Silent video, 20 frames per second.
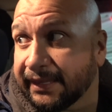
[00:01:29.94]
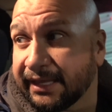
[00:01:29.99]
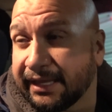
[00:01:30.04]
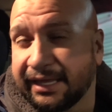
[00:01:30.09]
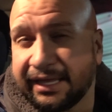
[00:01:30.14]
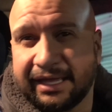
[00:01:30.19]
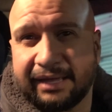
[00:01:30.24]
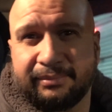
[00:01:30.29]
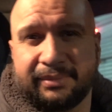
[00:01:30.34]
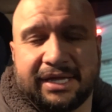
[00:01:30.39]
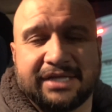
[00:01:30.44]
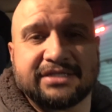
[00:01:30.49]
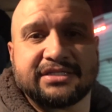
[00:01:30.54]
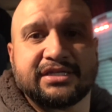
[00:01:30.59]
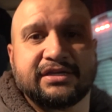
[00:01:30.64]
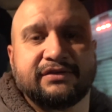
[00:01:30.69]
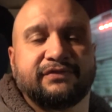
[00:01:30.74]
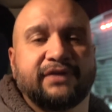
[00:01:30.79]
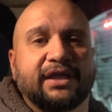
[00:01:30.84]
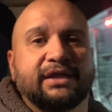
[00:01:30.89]
I might
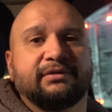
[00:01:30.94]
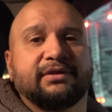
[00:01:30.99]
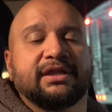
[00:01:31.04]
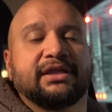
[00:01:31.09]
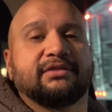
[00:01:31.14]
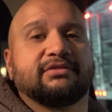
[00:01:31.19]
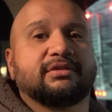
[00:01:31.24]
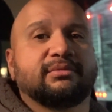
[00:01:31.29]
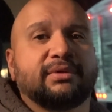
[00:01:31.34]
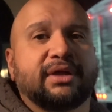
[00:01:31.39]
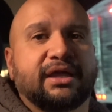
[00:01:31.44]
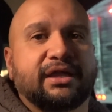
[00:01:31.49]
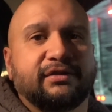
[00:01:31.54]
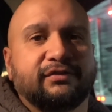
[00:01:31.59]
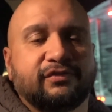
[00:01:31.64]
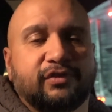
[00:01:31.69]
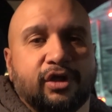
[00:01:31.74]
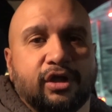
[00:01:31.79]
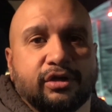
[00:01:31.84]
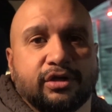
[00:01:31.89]
see if I can get some kind
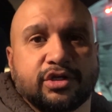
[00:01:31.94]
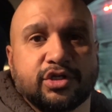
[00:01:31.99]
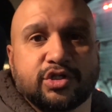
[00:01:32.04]
of long